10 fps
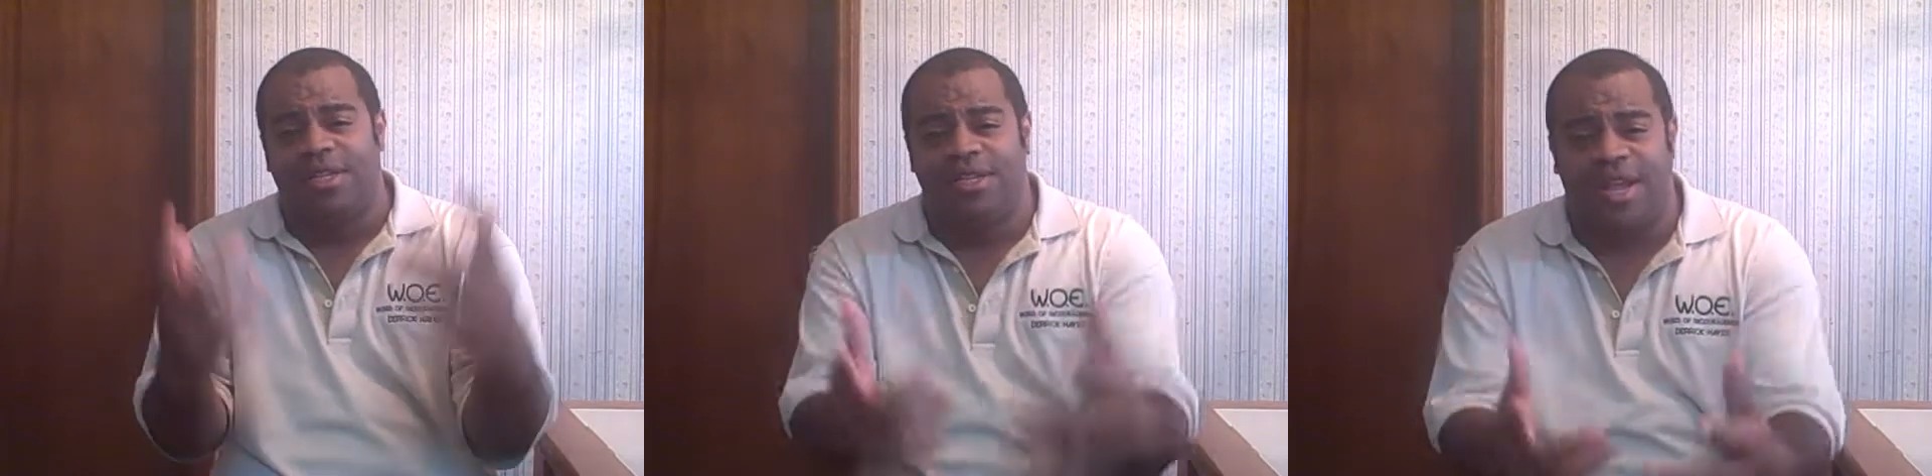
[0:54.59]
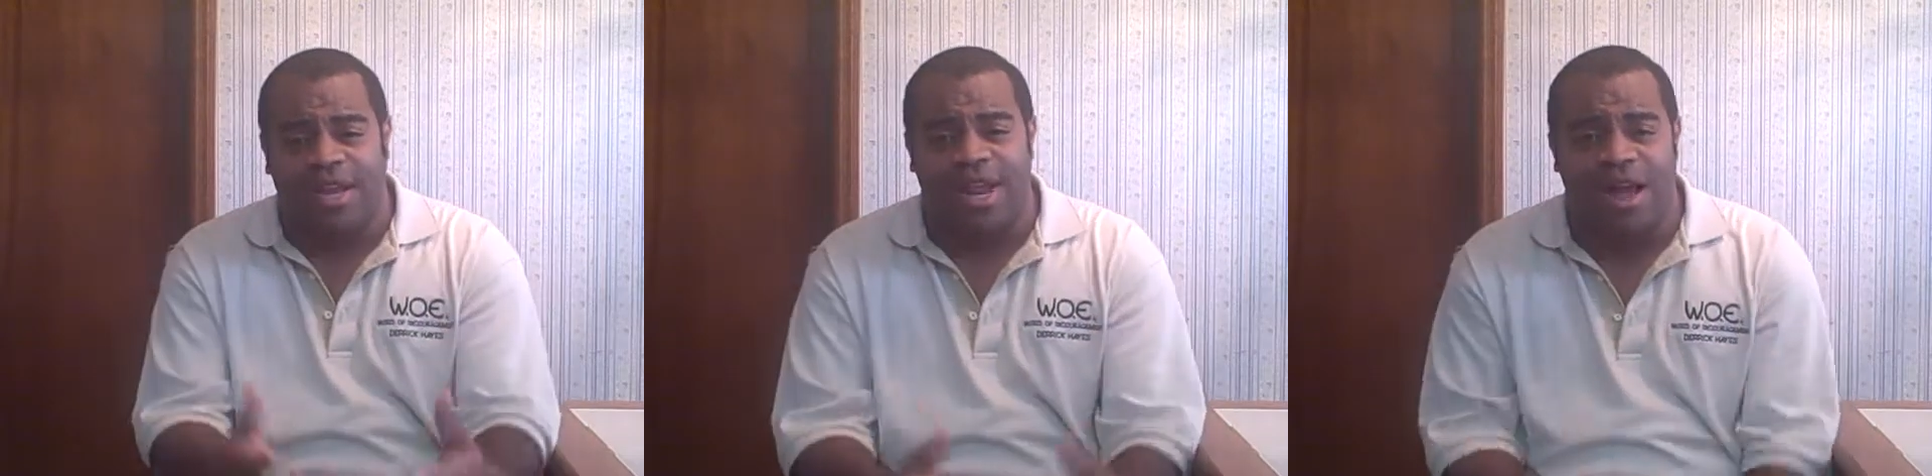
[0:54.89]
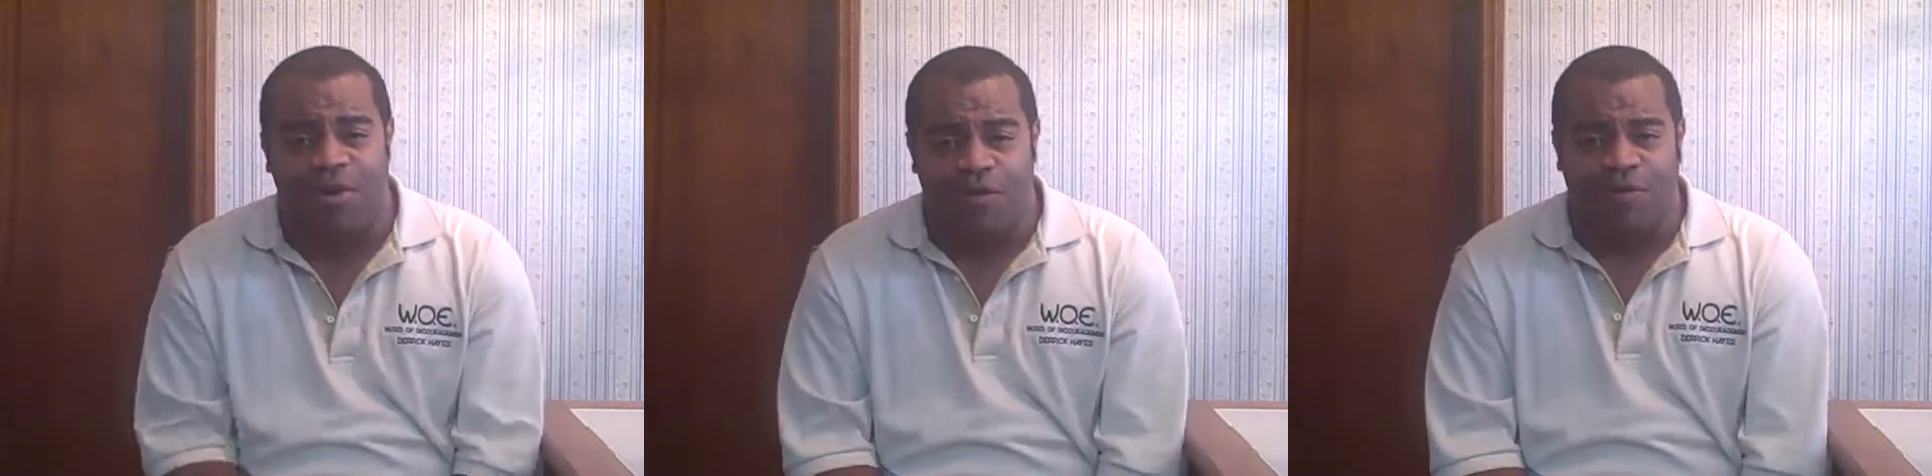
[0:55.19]
Check it
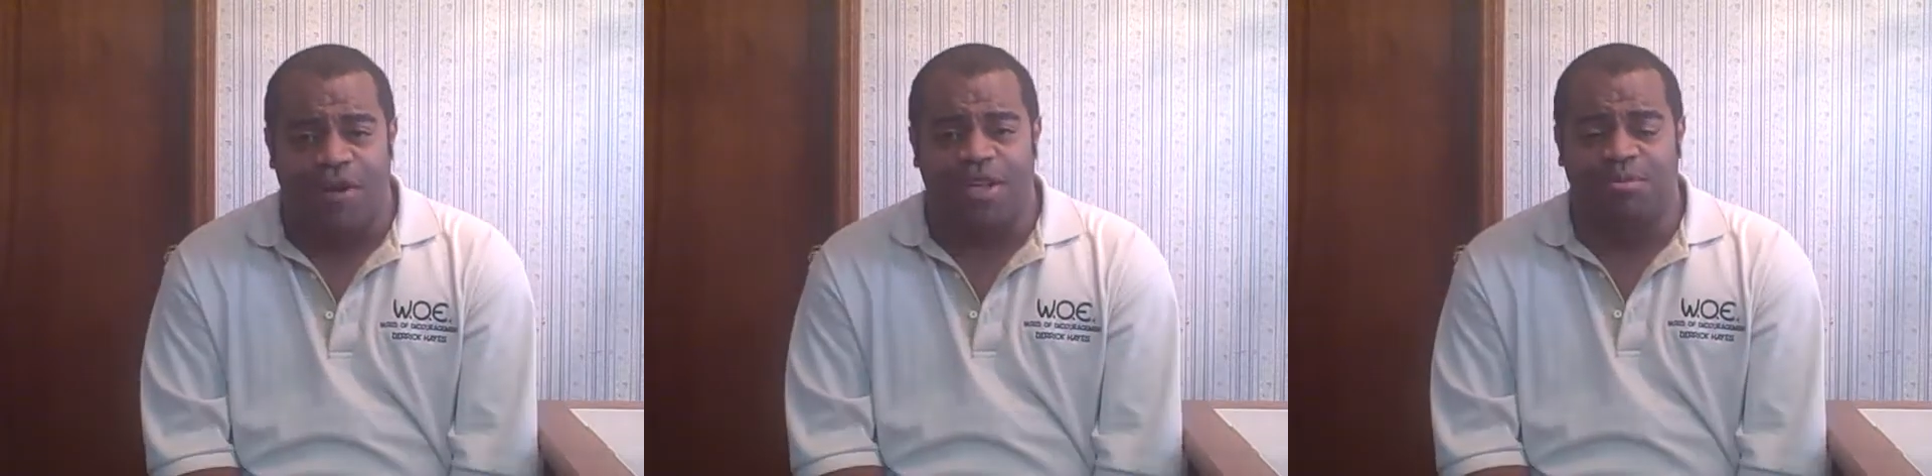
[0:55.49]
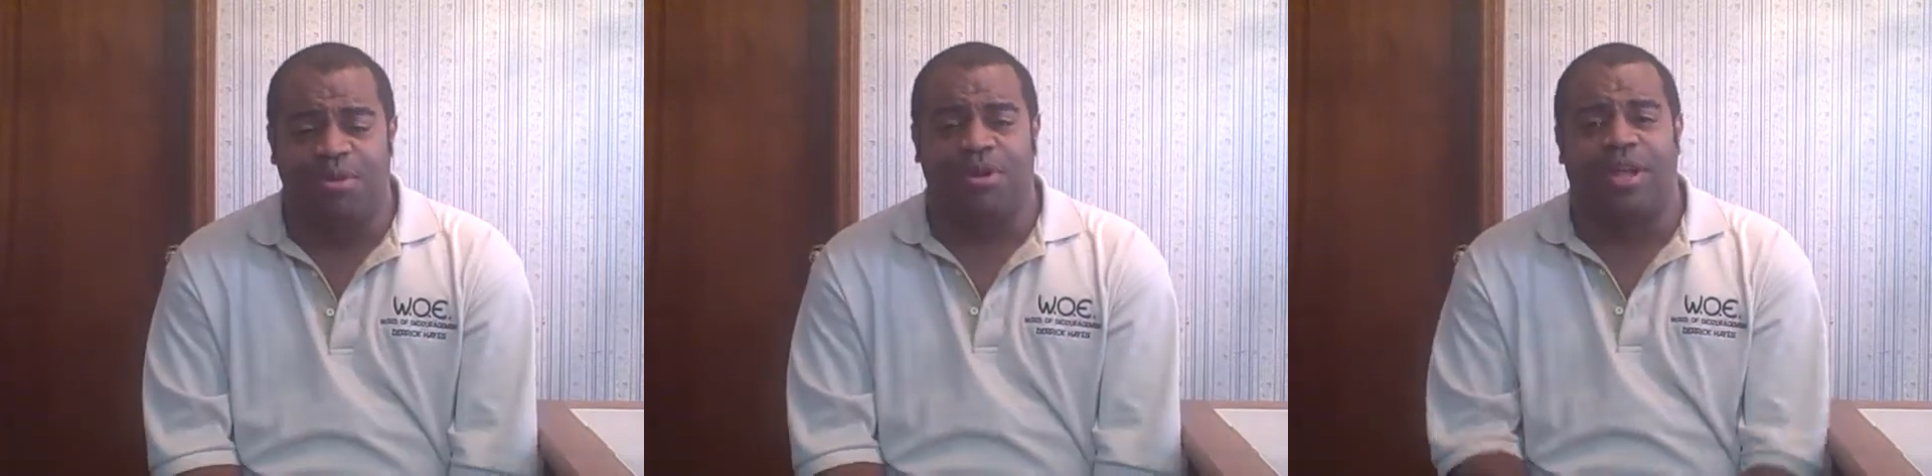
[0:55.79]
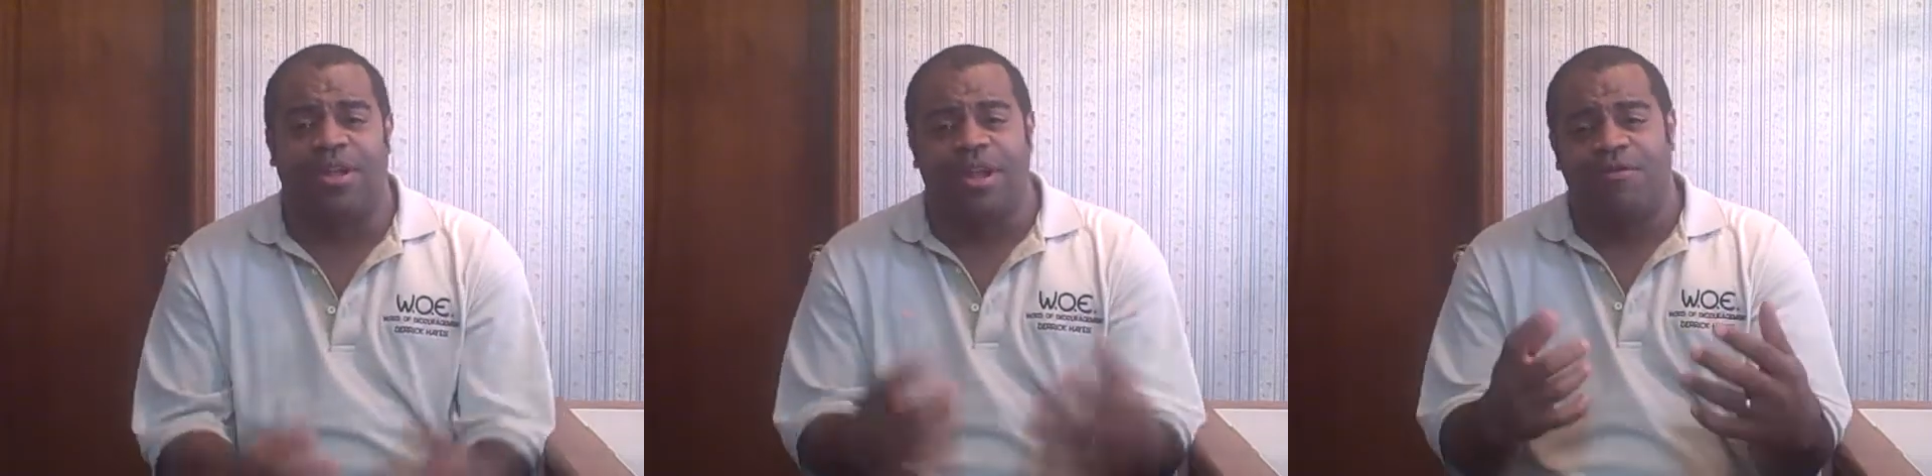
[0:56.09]
out on Facebook
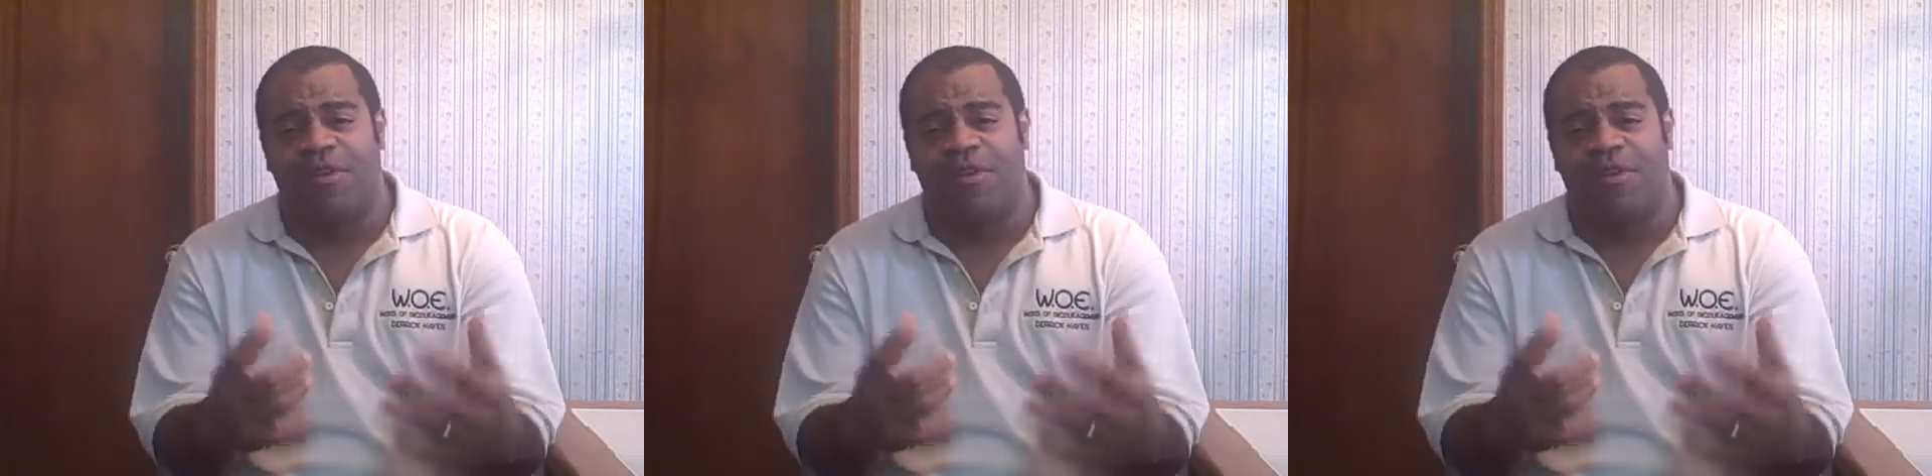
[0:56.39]
at